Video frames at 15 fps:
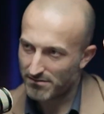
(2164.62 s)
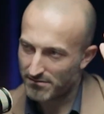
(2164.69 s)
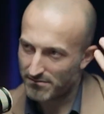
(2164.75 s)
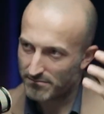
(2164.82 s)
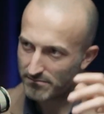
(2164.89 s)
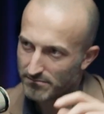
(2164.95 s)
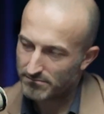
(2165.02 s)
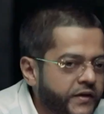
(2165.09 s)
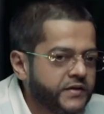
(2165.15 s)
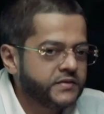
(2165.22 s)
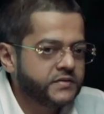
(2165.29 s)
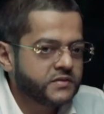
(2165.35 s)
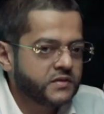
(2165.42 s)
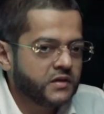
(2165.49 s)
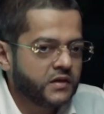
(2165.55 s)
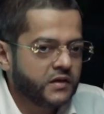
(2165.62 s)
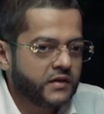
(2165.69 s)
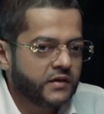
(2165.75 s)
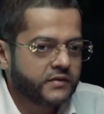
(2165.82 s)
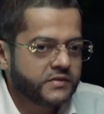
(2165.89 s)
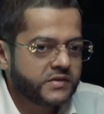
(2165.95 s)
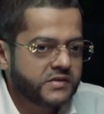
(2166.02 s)
I think Dubai is
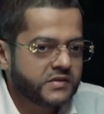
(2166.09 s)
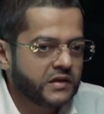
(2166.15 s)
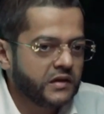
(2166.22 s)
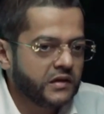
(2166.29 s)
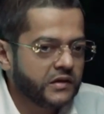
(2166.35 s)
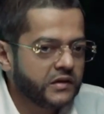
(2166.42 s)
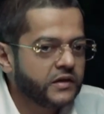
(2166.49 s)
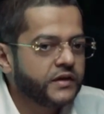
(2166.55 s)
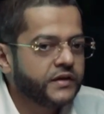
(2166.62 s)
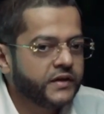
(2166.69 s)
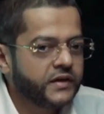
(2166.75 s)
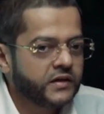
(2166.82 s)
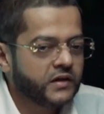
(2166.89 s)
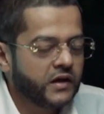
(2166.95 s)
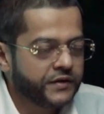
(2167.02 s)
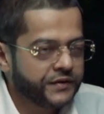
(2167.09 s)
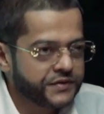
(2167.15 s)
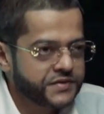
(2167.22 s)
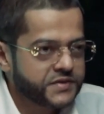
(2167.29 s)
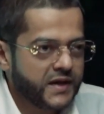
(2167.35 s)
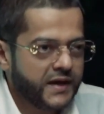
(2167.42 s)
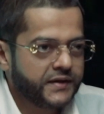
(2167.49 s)
still learning,
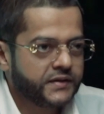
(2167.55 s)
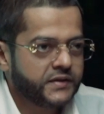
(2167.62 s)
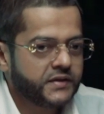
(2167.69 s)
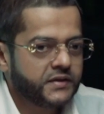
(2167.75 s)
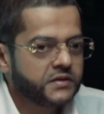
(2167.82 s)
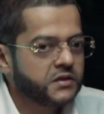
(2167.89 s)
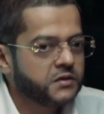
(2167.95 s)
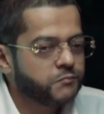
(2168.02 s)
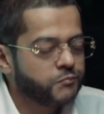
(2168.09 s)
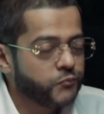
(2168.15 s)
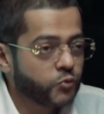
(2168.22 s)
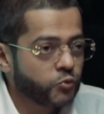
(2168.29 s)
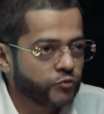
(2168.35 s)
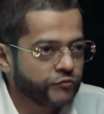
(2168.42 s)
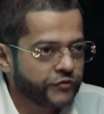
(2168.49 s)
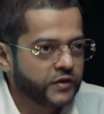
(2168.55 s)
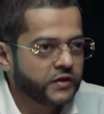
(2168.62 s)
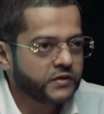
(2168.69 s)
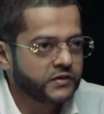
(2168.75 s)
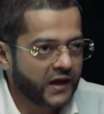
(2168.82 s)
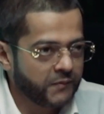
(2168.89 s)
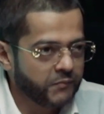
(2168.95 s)
understanding,
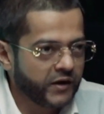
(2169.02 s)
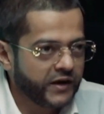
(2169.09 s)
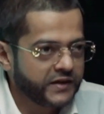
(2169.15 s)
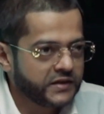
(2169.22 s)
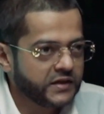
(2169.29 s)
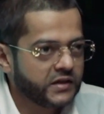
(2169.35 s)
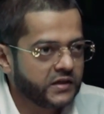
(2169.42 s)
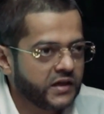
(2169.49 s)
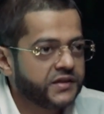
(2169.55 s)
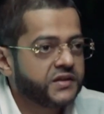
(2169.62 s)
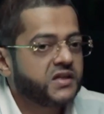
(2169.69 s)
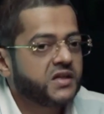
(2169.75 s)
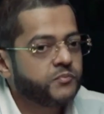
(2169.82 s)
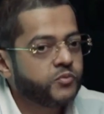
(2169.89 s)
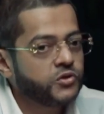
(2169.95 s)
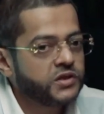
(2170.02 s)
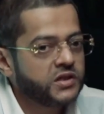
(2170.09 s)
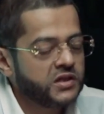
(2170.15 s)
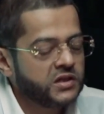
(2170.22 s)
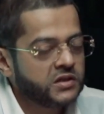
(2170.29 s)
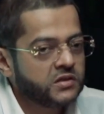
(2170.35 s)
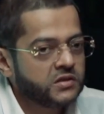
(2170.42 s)
improving day by day, and they are
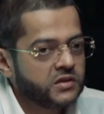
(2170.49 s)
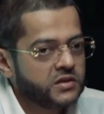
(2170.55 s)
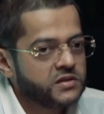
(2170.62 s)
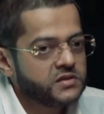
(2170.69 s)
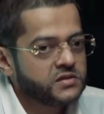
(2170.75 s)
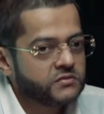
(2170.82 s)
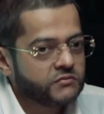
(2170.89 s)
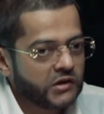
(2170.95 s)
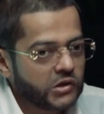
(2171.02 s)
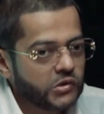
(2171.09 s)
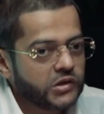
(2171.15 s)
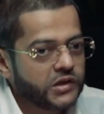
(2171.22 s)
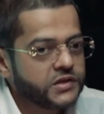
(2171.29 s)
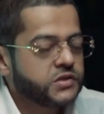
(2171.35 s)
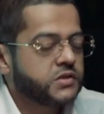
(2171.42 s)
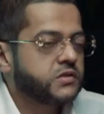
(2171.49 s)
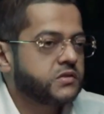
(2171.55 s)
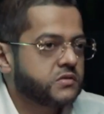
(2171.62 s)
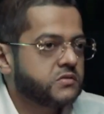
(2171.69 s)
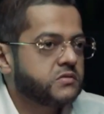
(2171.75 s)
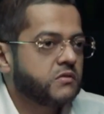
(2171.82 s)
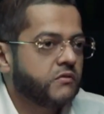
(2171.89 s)
putting in these
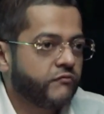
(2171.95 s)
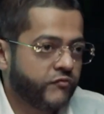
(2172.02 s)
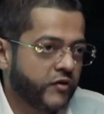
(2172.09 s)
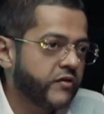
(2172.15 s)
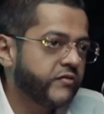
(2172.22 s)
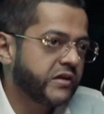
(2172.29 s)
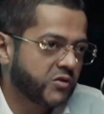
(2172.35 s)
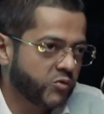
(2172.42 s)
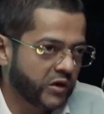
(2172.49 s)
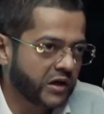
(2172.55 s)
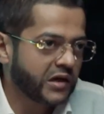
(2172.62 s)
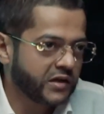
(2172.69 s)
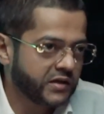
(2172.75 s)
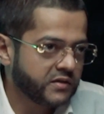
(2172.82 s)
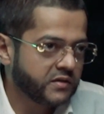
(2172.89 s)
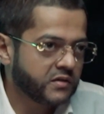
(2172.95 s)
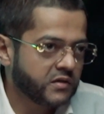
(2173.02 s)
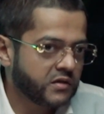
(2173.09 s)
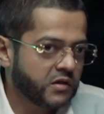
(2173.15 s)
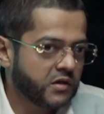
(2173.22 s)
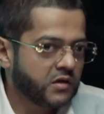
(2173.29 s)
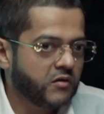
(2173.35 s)
regulations very quickly
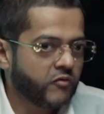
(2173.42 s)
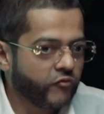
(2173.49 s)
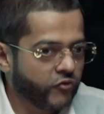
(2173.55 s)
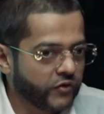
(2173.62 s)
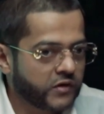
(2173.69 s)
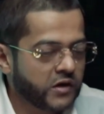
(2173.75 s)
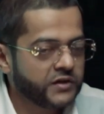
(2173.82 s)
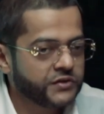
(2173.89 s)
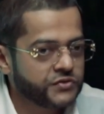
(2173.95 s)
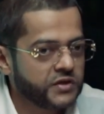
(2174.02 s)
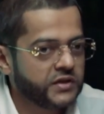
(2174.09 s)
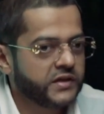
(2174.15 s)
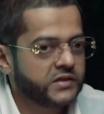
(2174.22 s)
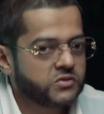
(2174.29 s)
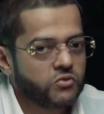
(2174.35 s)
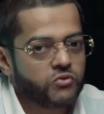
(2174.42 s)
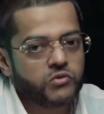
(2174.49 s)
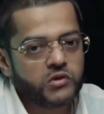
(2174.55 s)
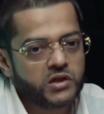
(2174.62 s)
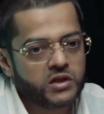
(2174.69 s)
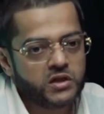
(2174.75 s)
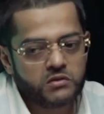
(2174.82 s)
for a country that's
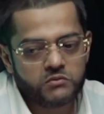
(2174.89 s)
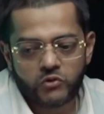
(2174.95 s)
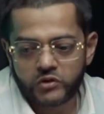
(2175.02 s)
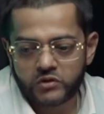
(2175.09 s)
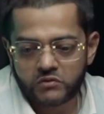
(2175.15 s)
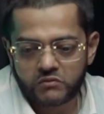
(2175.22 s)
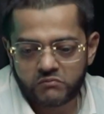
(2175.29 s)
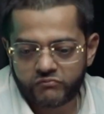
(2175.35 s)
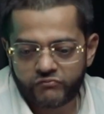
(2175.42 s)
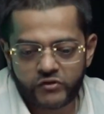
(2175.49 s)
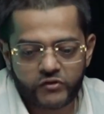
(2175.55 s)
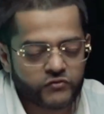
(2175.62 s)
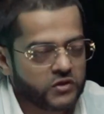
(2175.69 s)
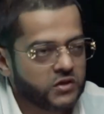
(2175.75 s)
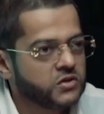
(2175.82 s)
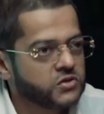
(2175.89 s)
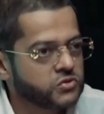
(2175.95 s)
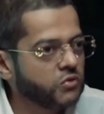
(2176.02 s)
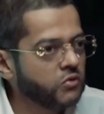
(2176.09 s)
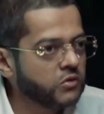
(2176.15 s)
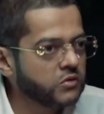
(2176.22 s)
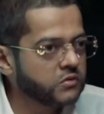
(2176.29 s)
only 50
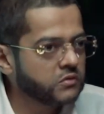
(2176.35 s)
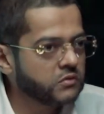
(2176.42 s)
years old.